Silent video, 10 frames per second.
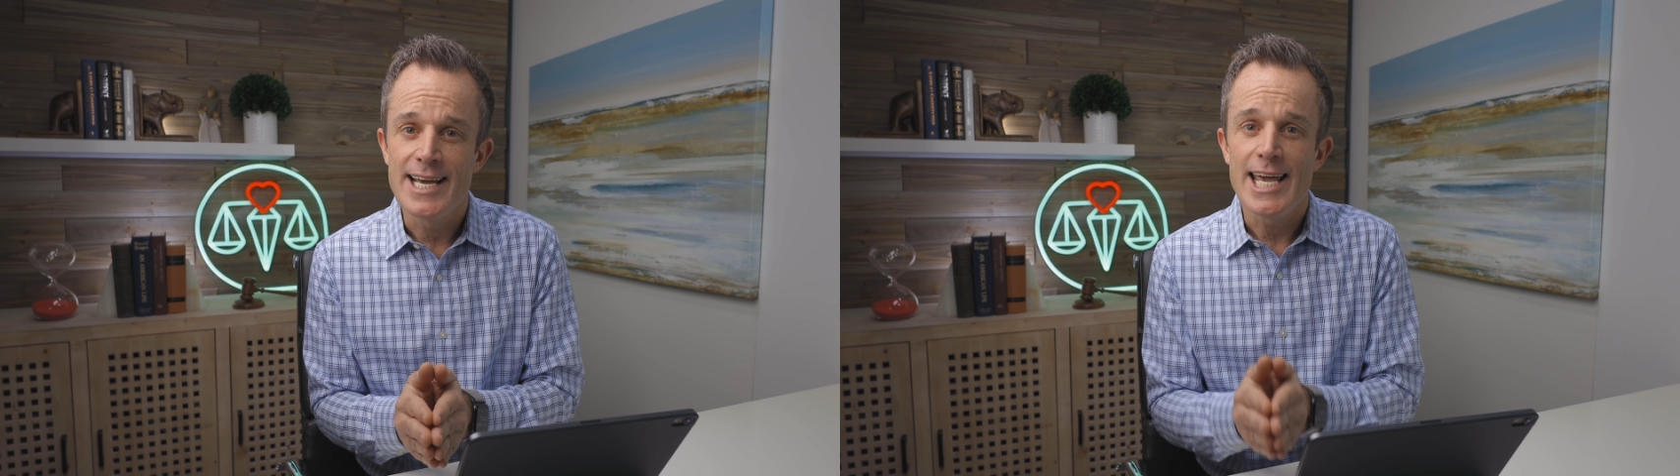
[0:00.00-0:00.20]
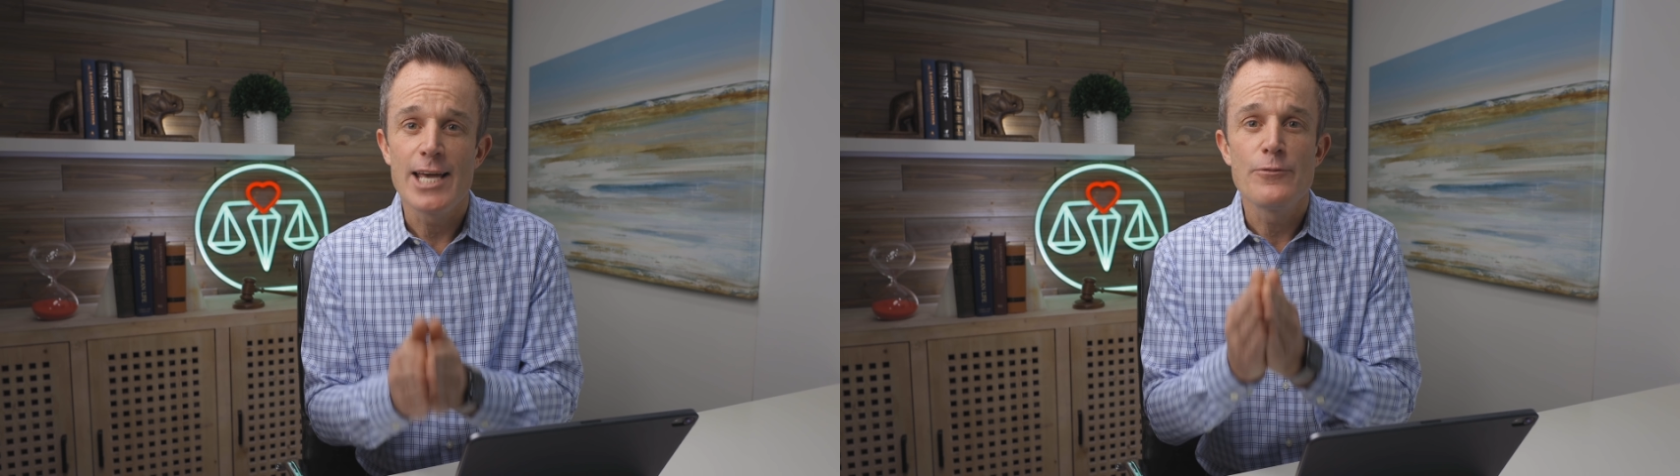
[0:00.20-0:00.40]

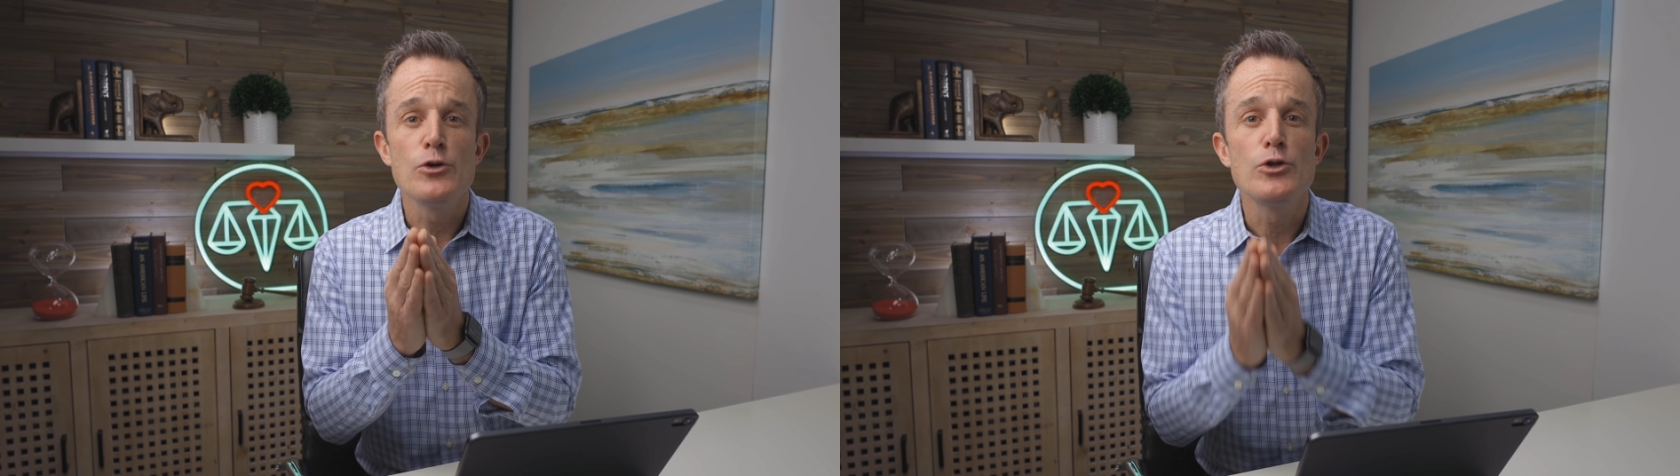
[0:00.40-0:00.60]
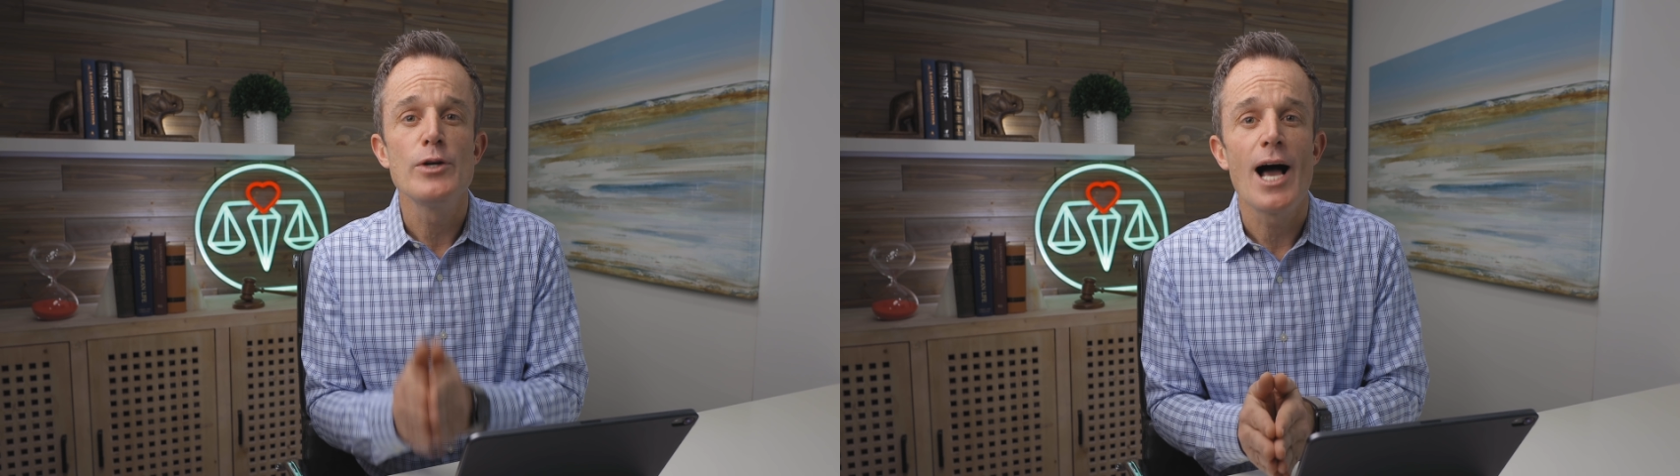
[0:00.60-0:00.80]
if you
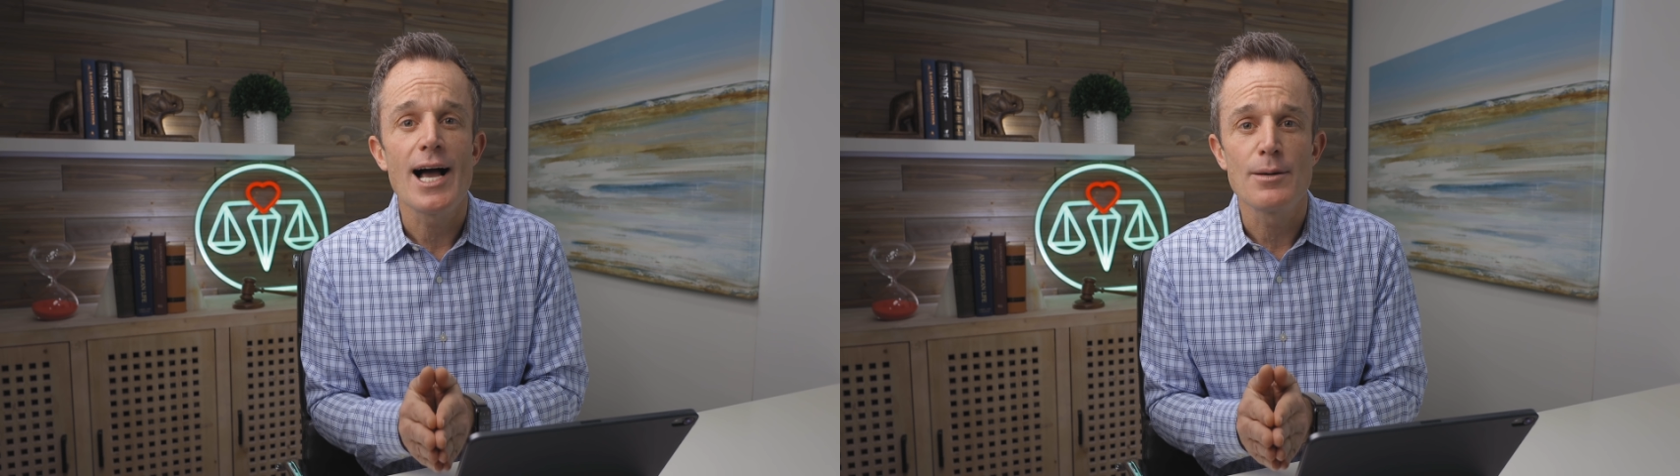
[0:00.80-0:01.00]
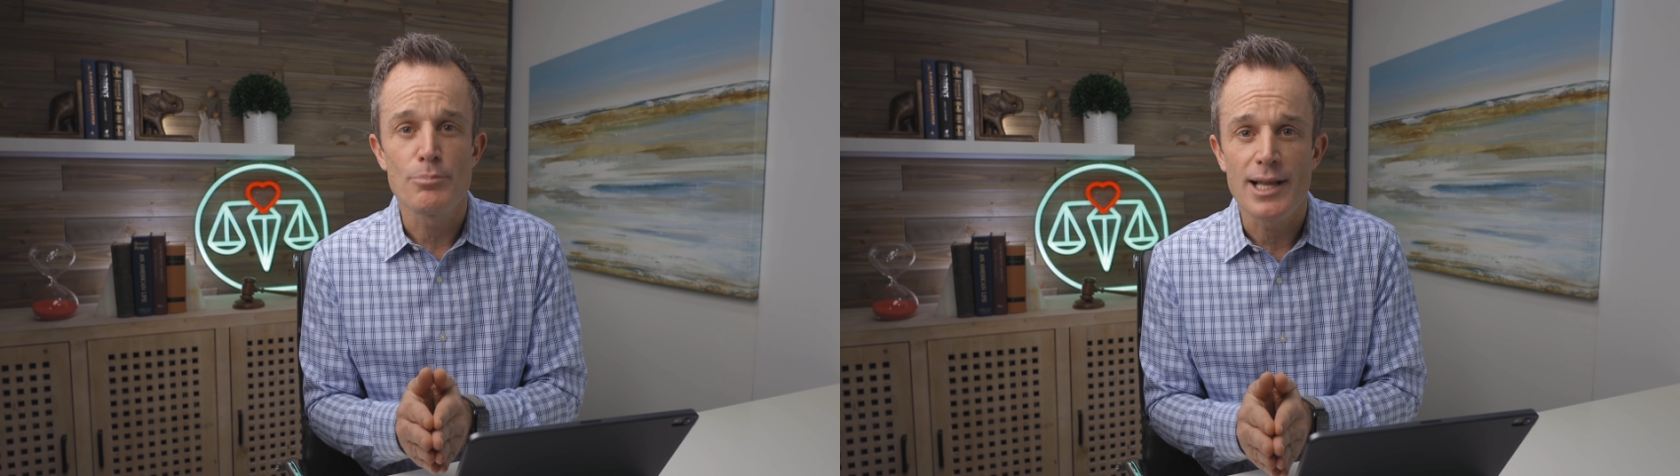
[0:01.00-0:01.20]
do not
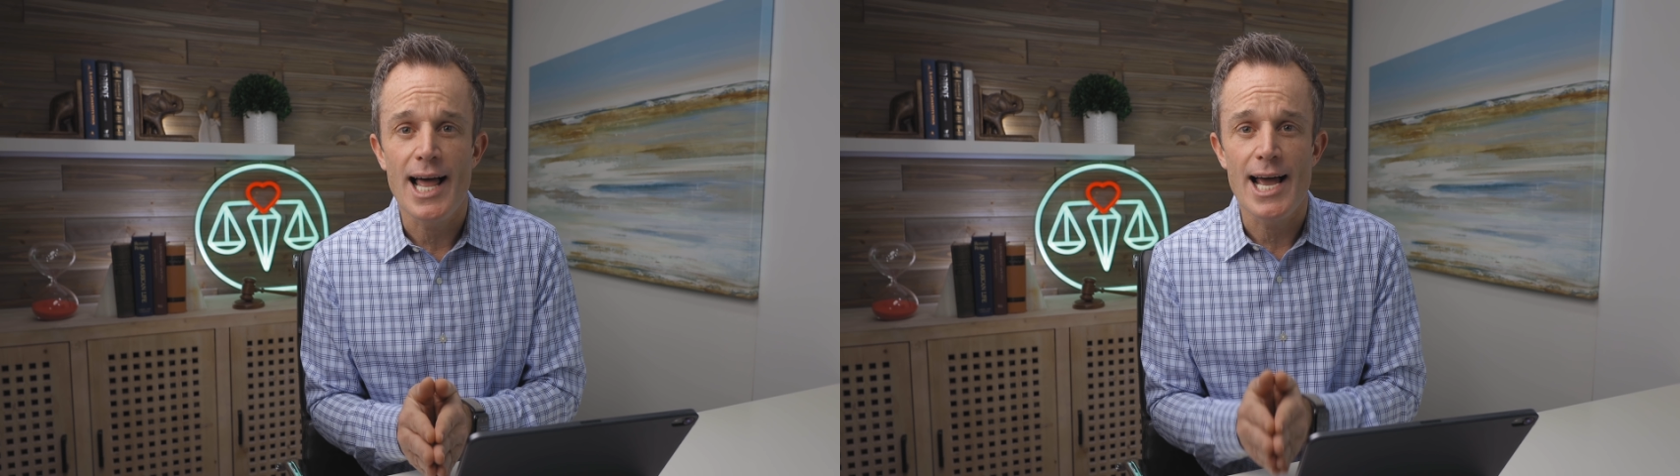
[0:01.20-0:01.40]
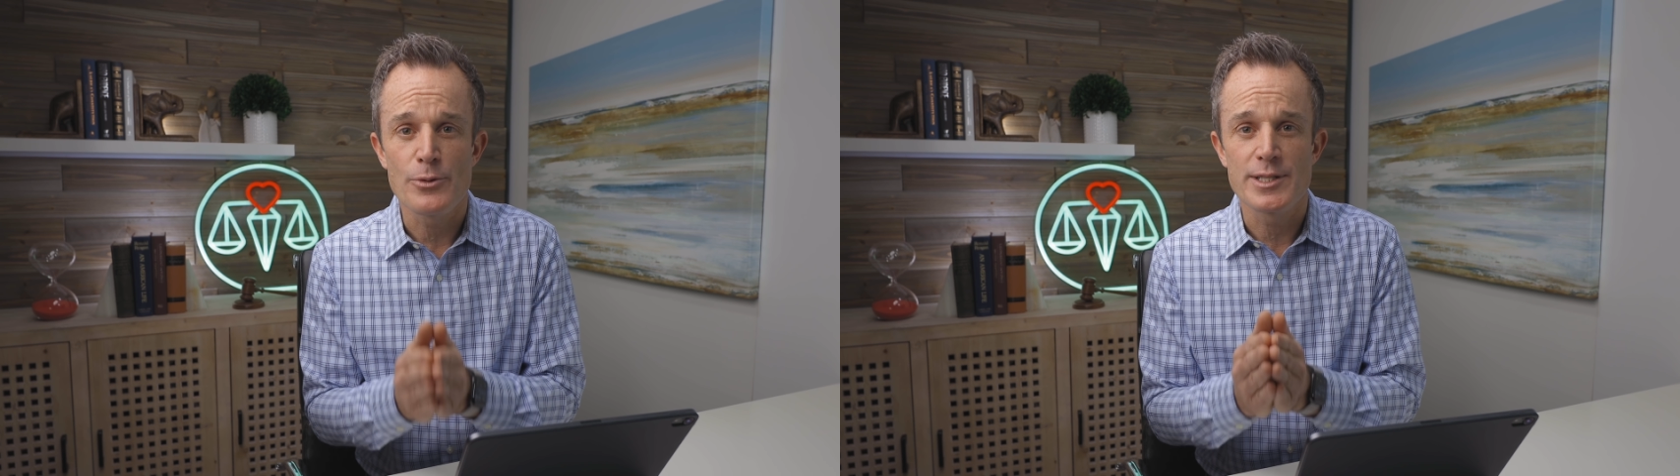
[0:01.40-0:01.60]

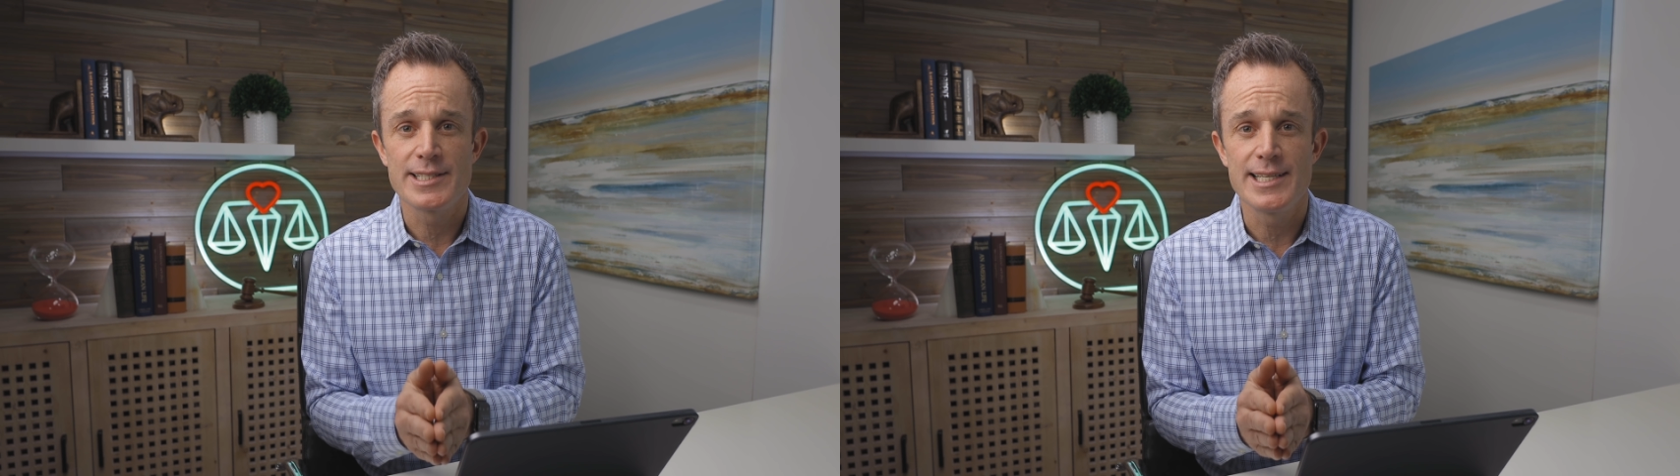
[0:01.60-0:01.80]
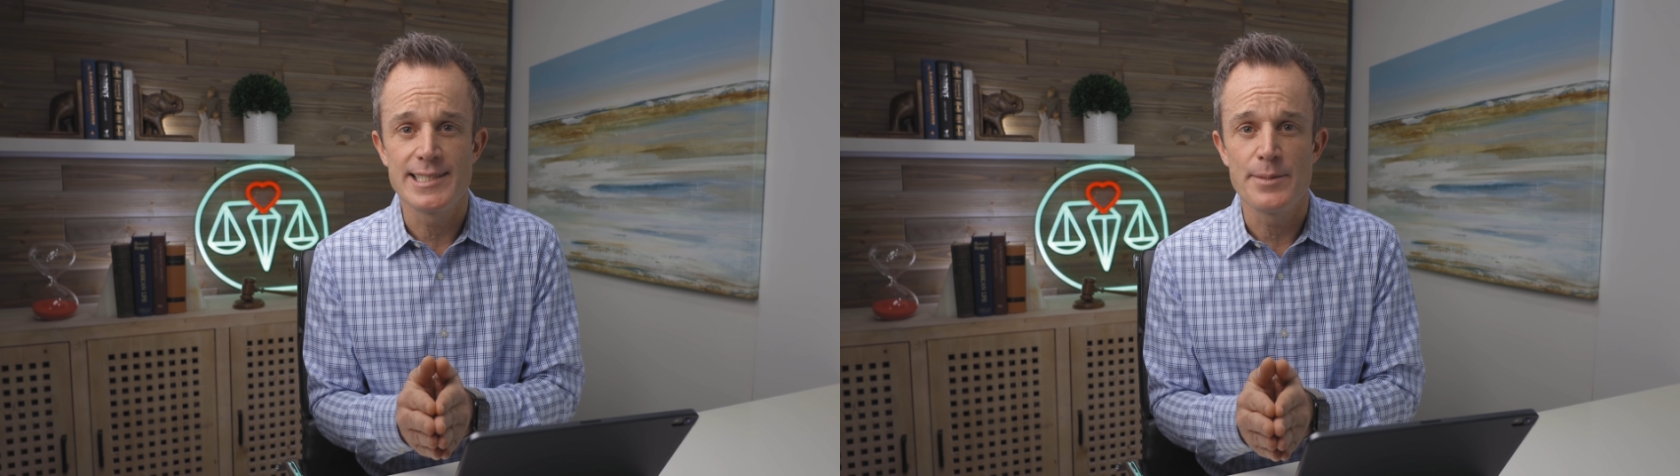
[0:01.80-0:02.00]
comply with the
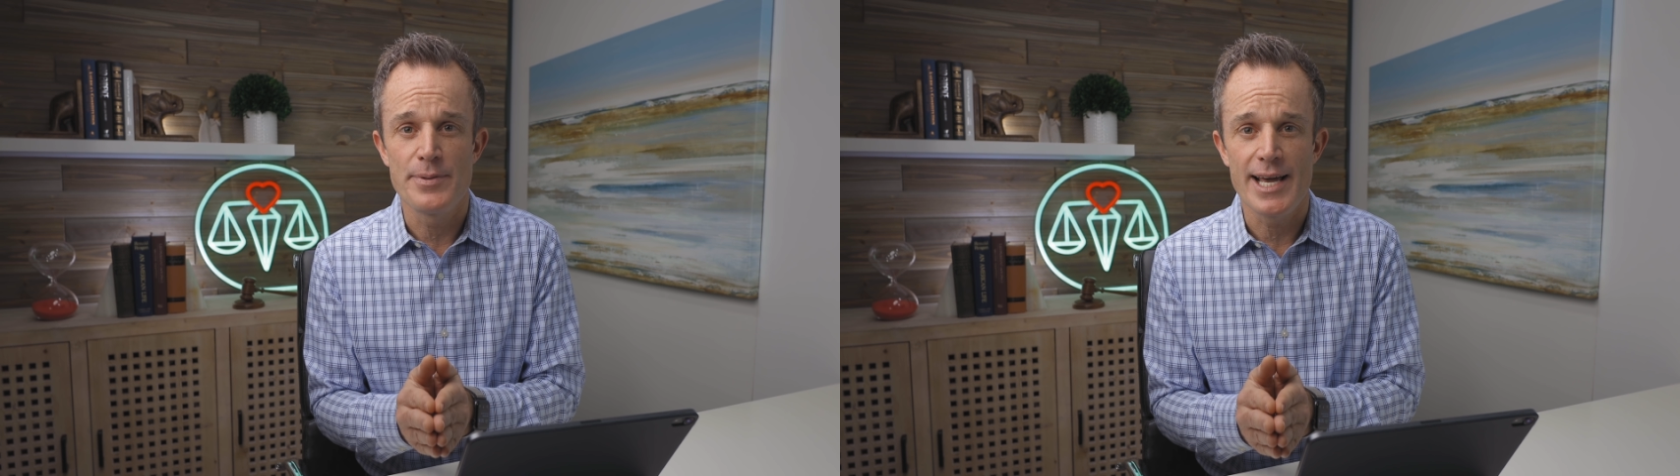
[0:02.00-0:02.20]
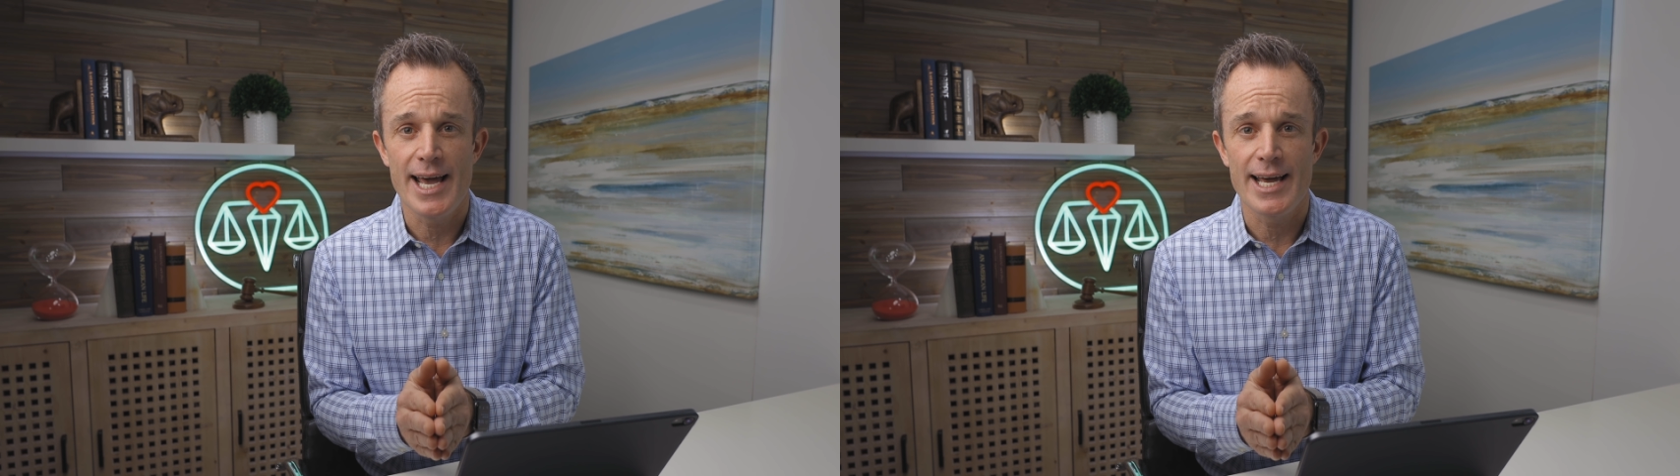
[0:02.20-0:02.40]

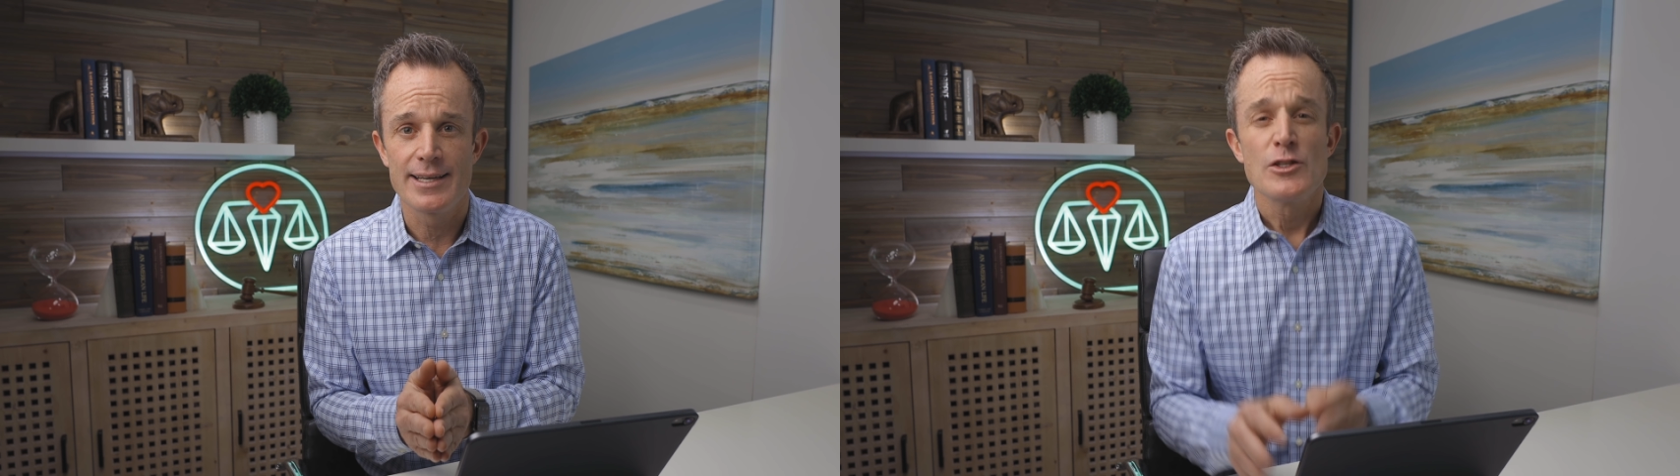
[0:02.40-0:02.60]
CCPA.